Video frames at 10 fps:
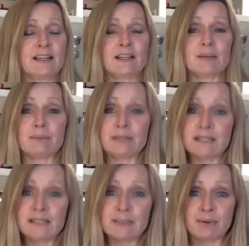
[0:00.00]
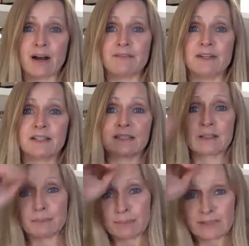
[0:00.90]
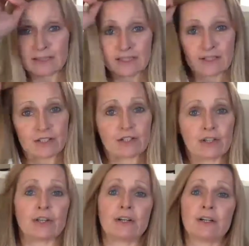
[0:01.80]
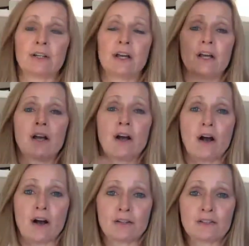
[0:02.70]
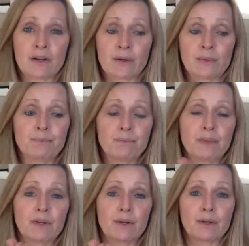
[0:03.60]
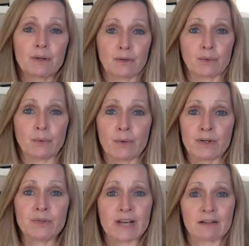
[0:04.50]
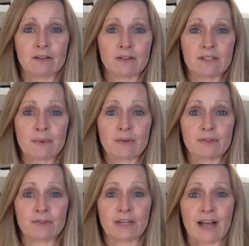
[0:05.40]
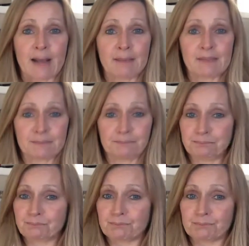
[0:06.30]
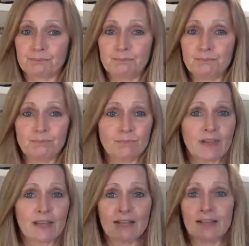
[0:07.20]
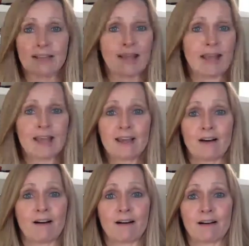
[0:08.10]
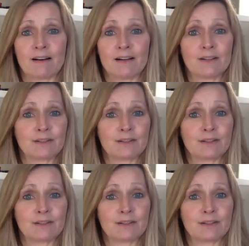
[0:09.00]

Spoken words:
Completely private, completely secure. Also, when you download some of those free apps, they are